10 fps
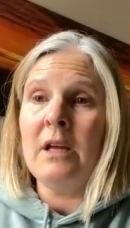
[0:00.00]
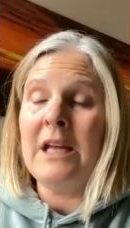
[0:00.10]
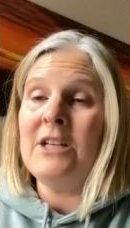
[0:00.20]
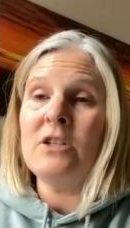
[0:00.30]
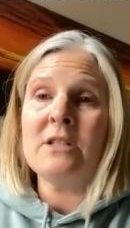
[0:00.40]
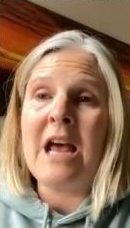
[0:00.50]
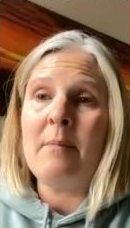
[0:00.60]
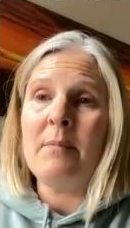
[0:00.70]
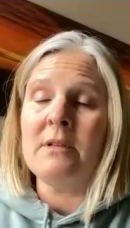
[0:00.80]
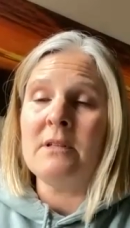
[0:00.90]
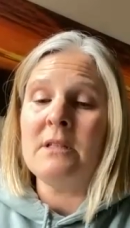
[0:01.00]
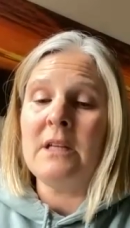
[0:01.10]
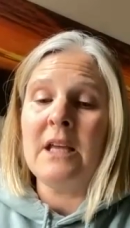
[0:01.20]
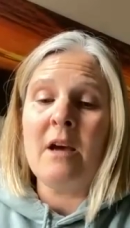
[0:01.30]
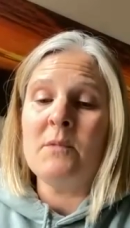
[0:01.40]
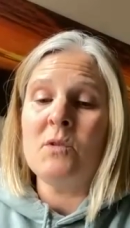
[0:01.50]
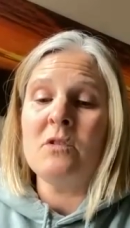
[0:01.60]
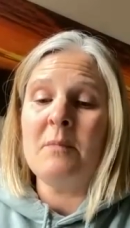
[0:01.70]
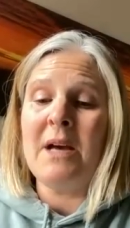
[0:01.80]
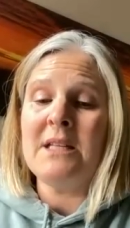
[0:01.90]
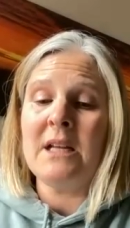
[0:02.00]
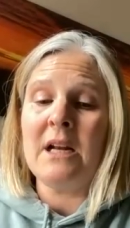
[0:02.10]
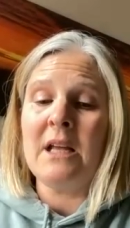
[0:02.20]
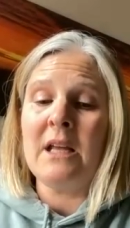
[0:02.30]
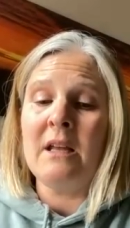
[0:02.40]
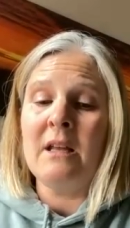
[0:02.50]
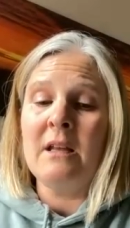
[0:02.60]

It just happens. It comes automatically.